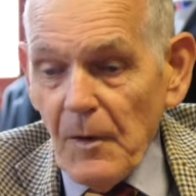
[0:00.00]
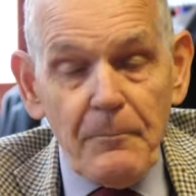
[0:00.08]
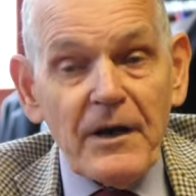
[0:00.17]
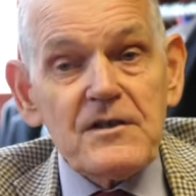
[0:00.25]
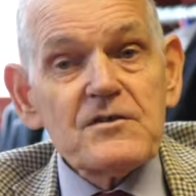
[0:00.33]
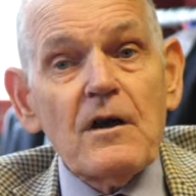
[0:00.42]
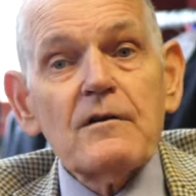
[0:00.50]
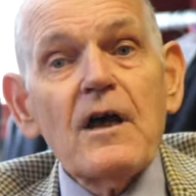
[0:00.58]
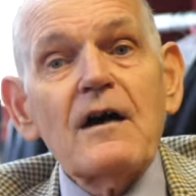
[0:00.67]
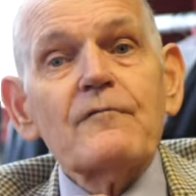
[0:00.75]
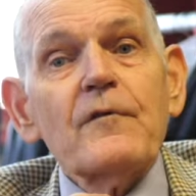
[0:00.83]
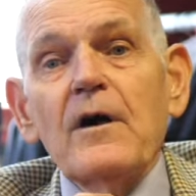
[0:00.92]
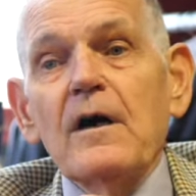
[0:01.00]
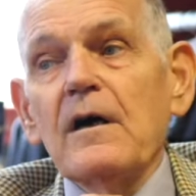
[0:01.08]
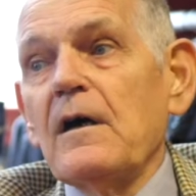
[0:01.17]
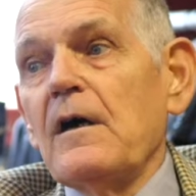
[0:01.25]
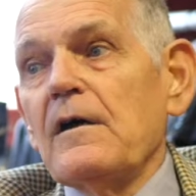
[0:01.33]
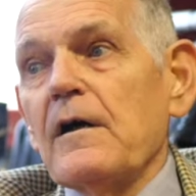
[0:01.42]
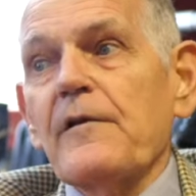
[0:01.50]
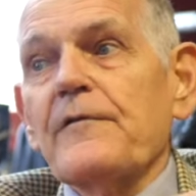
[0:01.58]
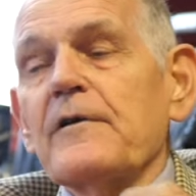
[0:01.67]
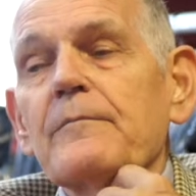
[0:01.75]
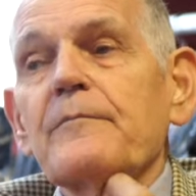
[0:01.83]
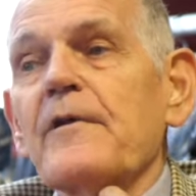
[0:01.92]
Pakistan you have
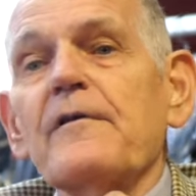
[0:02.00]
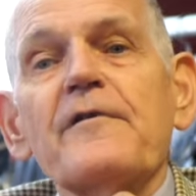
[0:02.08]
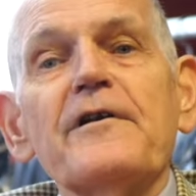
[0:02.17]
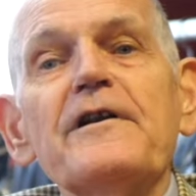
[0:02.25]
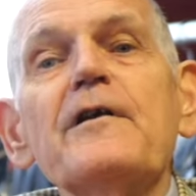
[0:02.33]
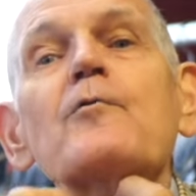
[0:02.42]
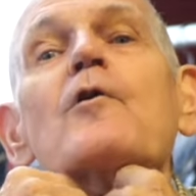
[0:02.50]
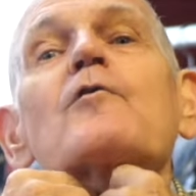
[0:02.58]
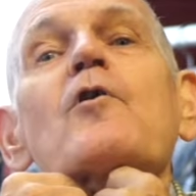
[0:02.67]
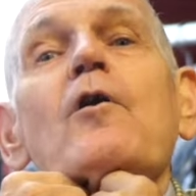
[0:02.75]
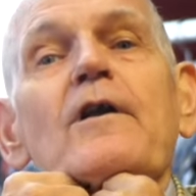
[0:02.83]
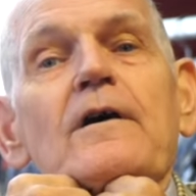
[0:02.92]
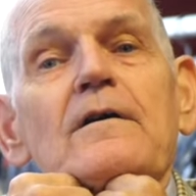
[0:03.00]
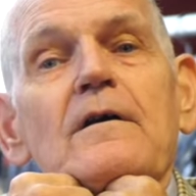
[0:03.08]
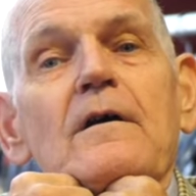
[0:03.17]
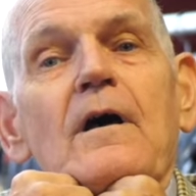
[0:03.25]
the Nero collar,